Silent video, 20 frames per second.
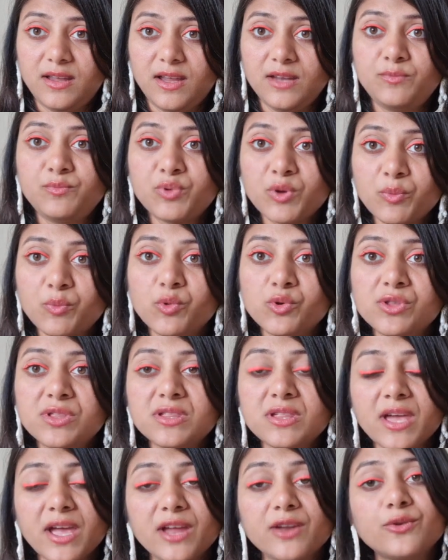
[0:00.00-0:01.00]
it
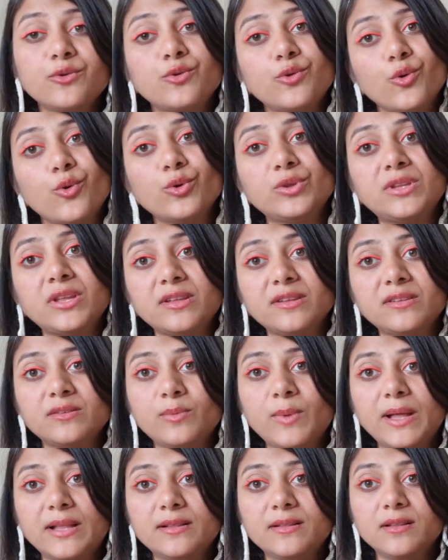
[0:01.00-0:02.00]
promotes hair growth
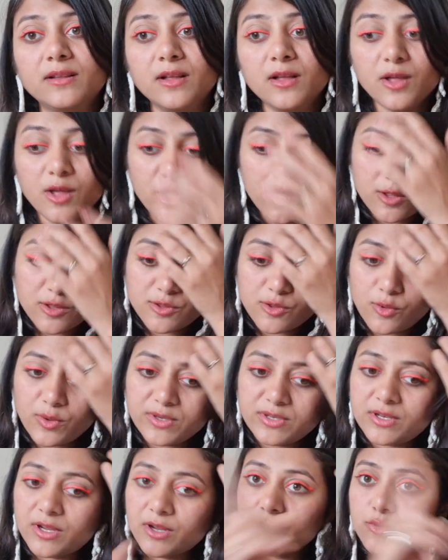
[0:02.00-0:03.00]
as well. So
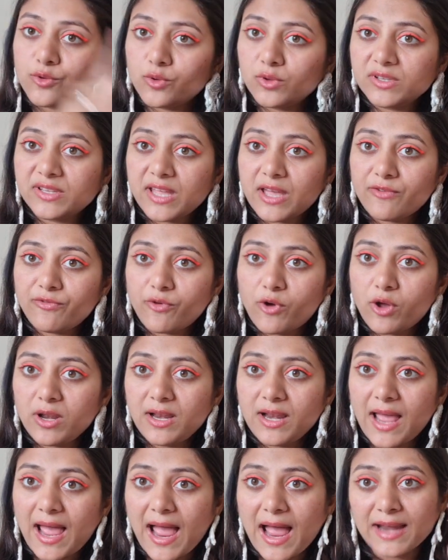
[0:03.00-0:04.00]
it controls hair
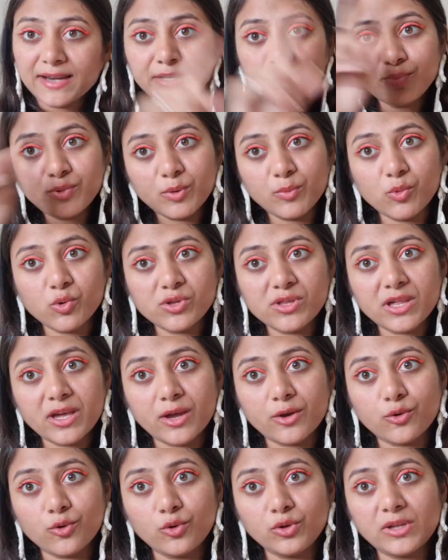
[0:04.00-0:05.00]
fall and it promotes
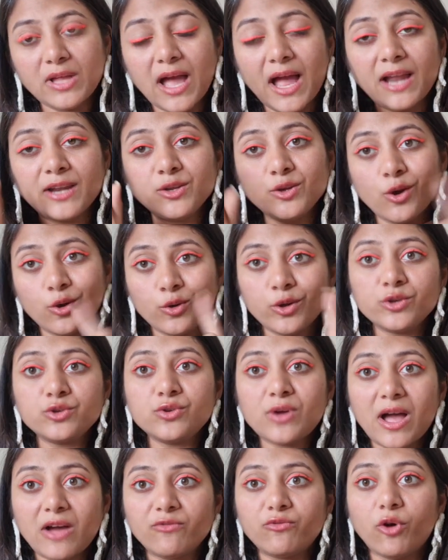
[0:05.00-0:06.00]
hair growth, and you're going
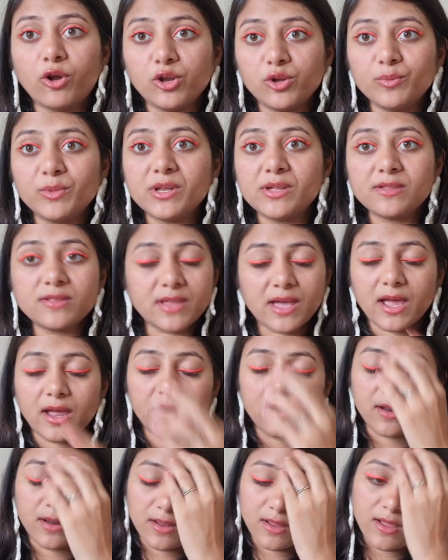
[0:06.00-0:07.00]
to have voluminous
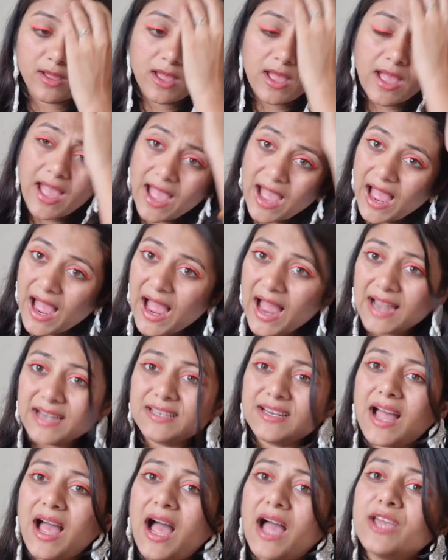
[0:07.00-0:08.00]
hair.
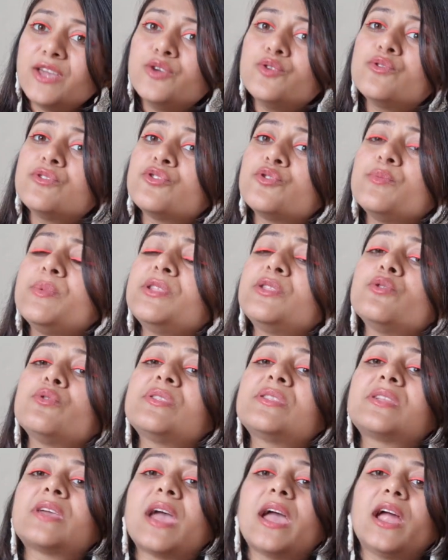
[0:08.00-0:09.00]
And I used to be so
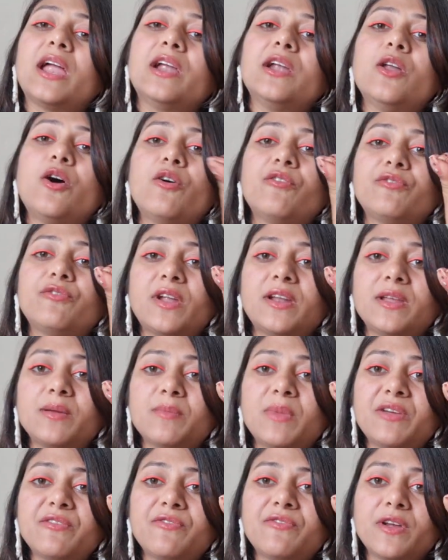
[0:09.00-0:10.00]
scared of
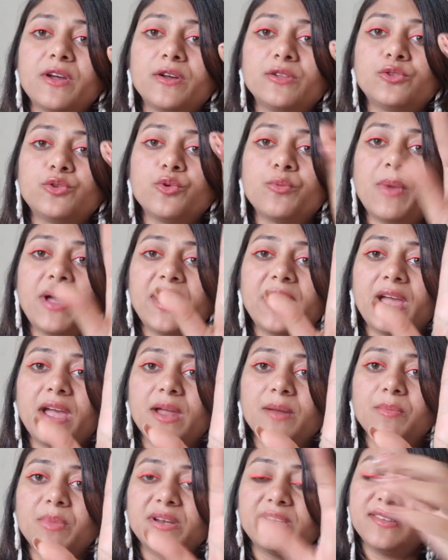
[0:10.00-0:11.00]
running my finger through my
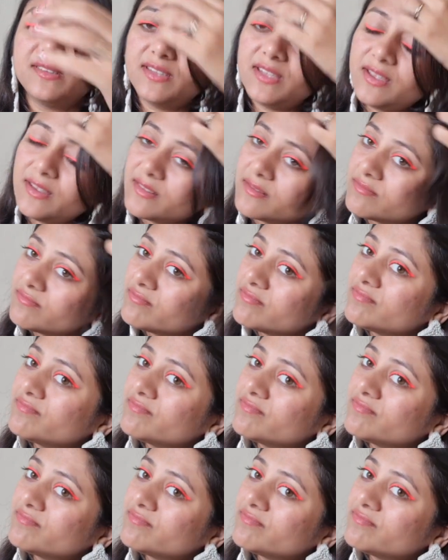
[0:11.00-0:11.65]
hair, but see,